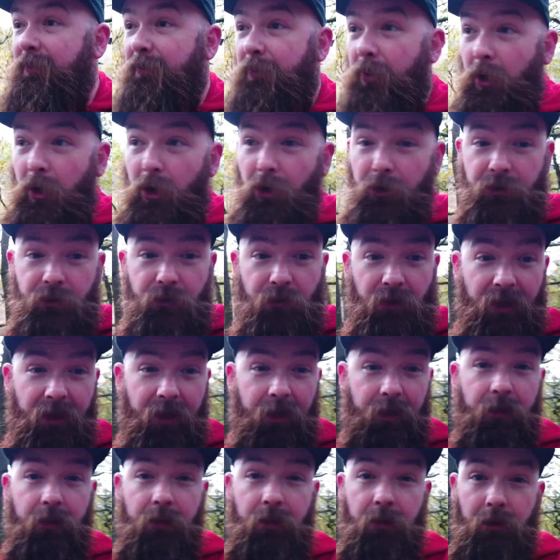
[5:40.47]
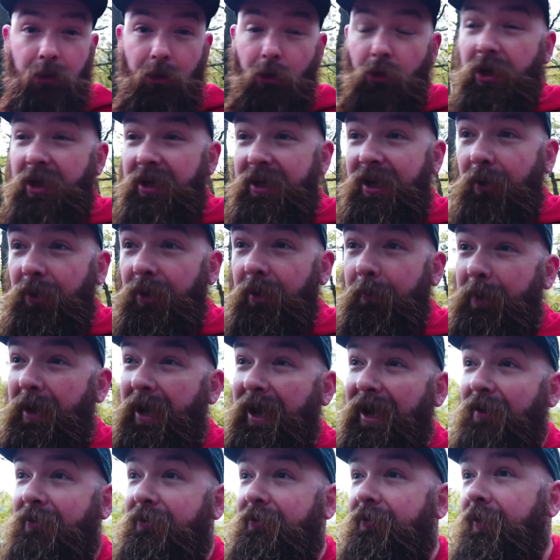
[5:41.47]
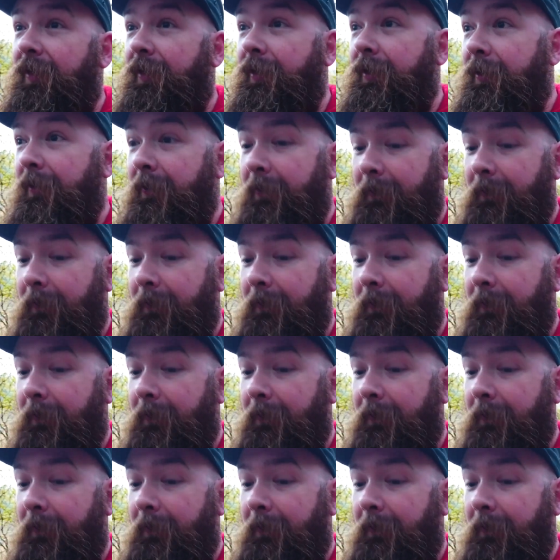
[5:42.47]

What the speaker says: in portrait, looking down the path,